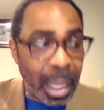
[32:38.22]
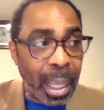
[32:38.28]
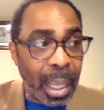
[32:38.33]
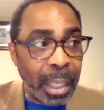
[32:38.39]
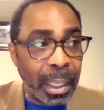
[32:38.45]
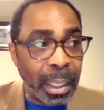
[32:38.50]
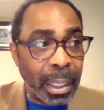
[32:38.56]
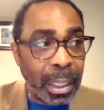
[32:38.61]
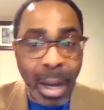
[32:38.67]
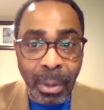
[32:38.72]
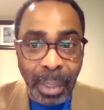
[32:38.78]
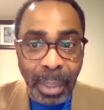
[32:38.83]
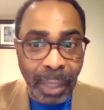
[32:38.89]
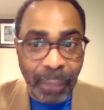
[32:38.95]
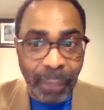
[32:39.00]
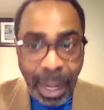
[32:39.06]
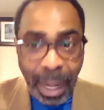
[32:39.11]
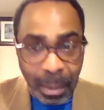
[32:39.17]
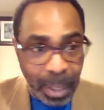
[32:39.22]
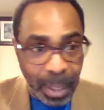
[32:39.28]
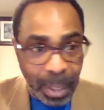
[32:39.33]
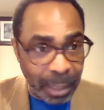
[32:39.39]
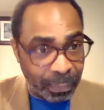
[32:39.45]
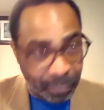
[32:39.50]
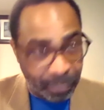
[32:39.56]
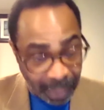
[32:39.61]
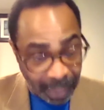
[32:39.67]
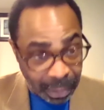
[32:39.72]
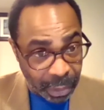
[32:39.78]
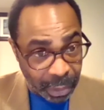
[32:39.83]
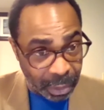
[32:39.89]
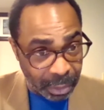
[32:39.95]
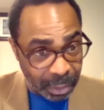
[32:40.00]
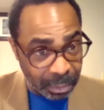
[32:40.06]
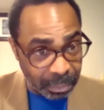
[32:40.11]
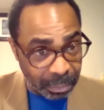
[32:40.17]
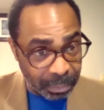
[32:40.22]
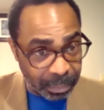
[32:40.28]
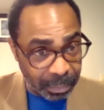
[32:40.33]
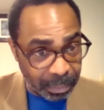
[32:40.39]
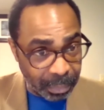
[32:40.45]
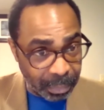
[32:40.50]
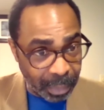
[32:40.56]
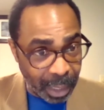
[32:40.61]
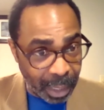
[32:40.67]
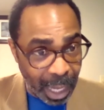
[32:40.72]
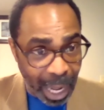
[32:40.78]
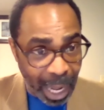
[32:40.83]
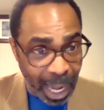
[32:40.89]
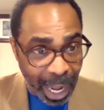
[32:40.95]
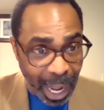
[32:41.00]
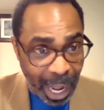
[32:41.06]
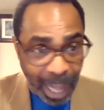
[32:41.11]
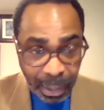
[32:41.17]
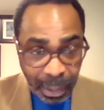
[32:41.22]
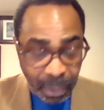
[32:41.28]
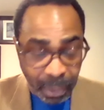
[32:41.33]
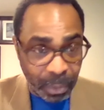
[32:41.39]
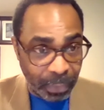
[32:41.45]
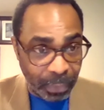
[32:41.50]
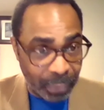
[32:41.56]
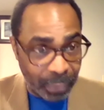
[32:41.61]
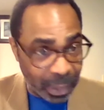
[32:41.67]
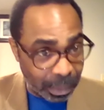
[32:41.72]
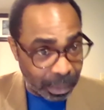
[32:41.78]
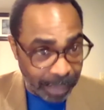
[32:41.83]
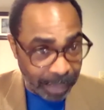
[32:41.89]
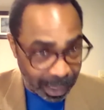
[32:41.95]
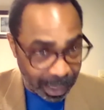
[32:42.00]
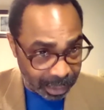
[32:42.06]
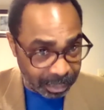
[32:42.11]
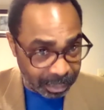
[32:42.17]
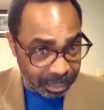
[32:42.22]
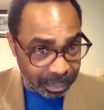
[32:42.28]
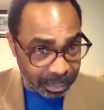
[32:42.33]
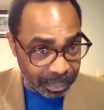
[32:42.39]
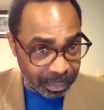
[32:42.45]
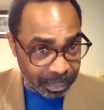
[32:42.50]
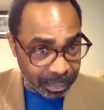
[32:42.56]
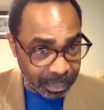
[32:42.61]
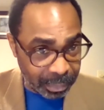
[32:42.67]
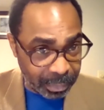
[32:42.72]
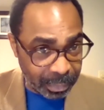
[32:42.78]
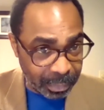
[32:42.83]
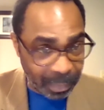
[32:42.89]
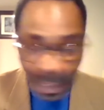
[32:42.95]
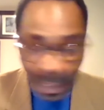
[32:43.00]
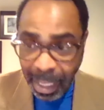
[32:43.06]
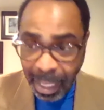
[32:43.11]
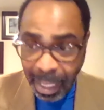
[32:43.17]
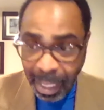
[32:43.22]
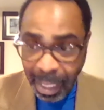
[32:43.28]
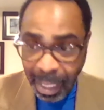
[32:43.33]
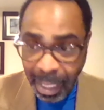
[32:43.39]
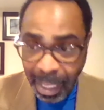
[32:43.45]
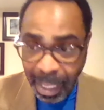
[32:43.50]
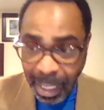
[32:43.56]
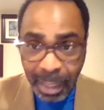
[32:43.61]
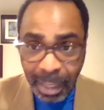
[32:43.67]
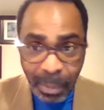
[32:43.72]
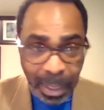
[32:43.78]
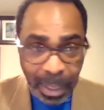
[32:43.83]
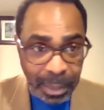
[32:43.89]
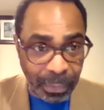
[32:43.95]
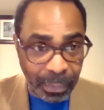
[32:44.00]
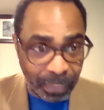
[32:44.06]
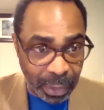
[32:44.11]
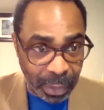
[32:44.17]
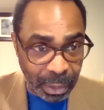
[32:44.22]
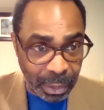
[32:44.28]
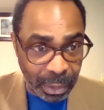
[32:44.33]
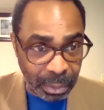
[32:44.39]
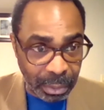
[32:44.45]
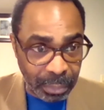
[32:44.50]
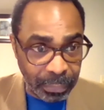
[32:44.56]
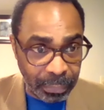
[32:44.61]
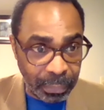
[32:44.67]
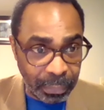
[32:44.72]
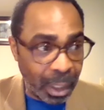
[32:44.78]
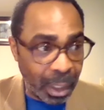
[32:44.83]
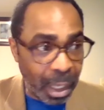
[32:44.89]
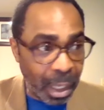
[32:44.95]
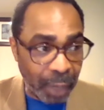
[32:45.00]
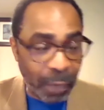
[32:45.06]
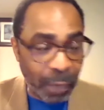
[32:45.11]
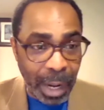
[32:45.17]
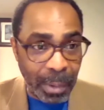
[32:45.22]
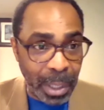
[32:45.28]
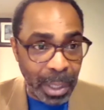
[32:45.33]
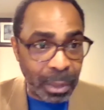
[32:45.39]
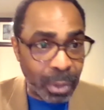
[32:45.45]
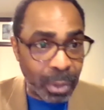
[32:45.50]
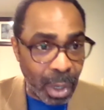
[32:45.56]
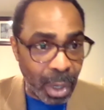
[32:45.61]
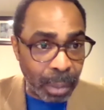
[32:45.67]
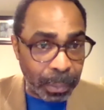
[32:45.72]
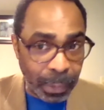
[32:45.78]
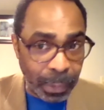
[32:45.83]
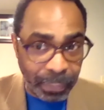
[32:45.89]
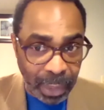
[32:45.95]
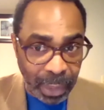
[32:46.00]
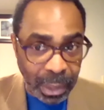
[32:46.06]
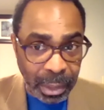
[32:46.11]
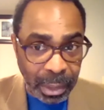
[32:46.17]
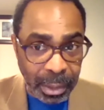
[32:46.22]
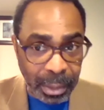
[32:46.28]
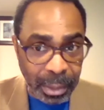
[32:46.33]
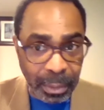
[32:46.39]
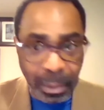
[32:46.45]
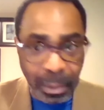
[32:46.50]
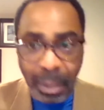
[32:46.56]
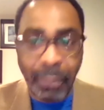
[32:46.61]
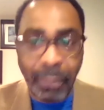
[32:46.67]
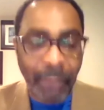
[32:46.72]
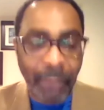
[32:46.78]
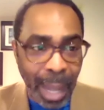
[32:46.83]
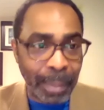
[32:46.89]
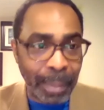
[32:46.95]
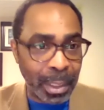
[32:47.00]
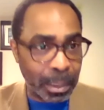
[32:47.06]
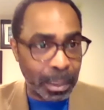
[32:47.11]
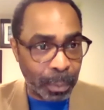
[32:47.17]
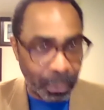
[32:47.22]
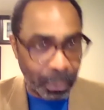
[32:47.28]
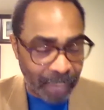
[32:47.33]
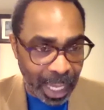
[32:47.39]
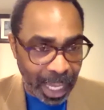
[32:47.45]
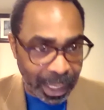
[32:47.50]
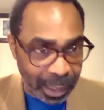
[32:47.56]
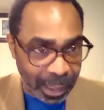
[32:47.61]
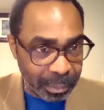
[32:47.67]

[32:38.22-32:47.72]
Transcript: Now, if I want fish, I go to a fisherman. They're the ones who fish. If I want ground provisions, the farmers provide.